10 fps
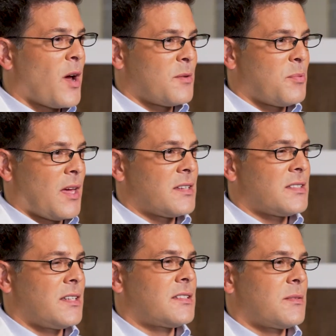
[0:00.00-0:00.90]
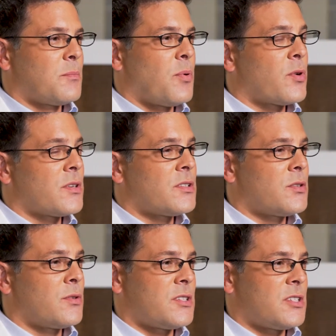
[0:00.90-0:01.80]
rhinoplasty, it's important
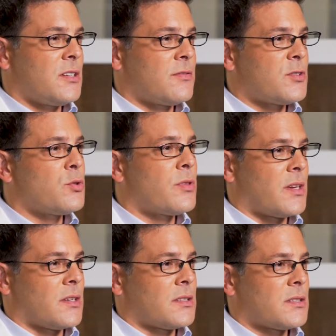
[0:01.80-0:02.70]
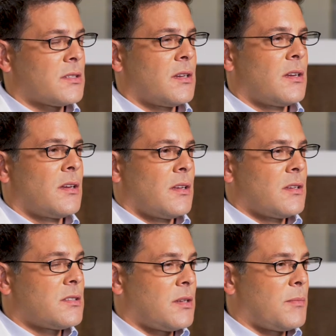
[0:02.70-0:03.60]
to achieve two things:
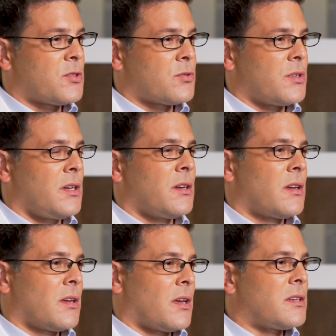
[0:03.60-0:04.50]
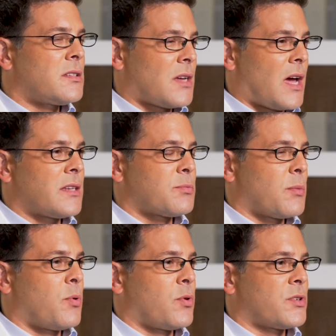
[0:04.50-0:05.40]
symmetry and size
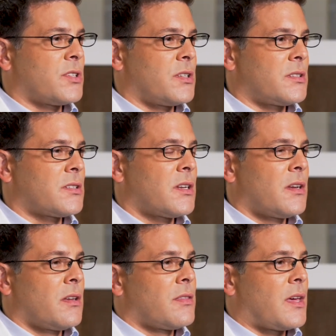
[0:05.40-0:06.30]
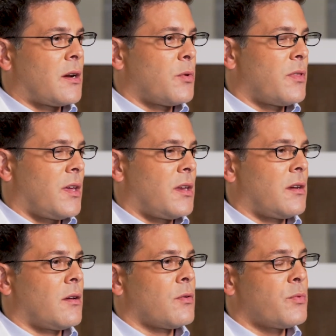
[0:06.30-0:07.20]
proportions that are
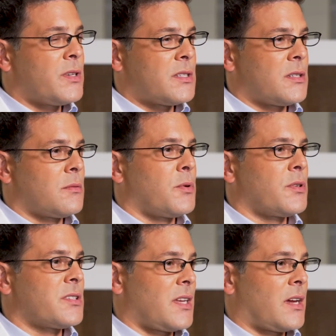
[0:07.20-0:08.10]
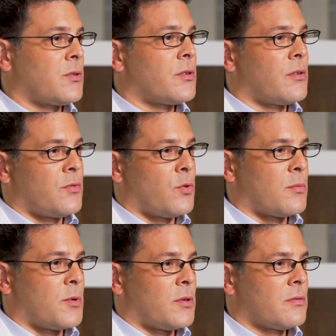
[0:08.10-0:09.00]
within a reasonable standard of
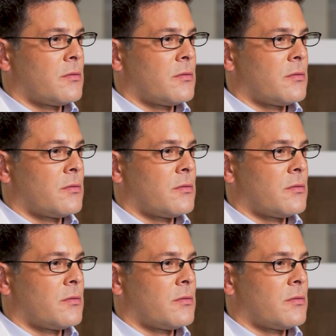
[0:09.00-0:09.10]
normal.